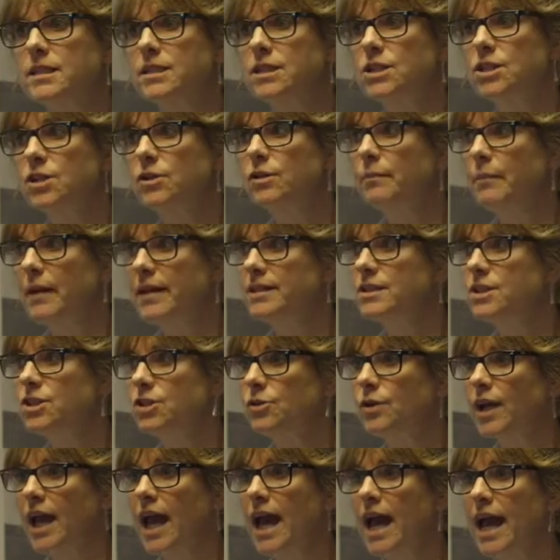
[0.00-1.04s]
to do the best
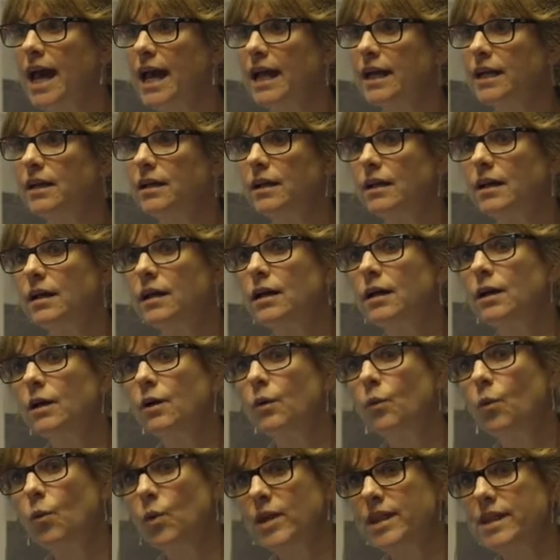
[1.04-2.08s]
you can
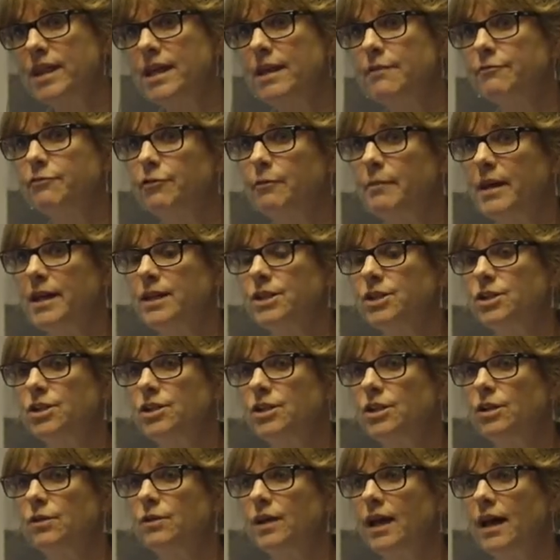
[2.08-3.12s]
with the
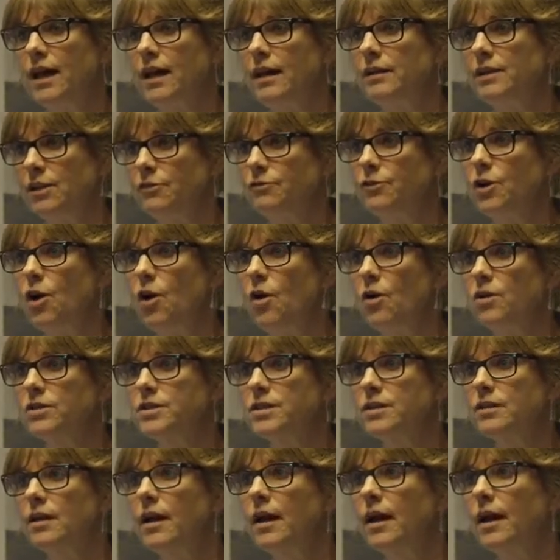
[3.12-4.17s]
information you've
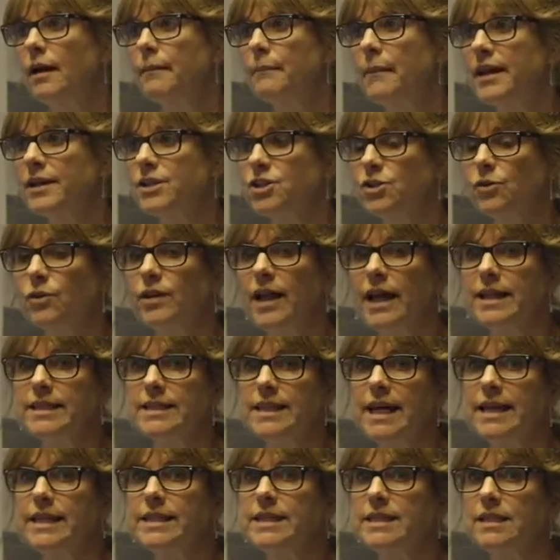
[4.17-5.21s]
got, and make sure that
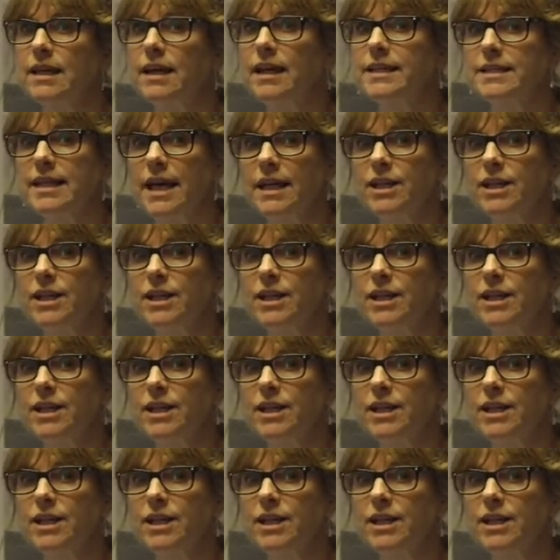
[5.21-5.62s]
data is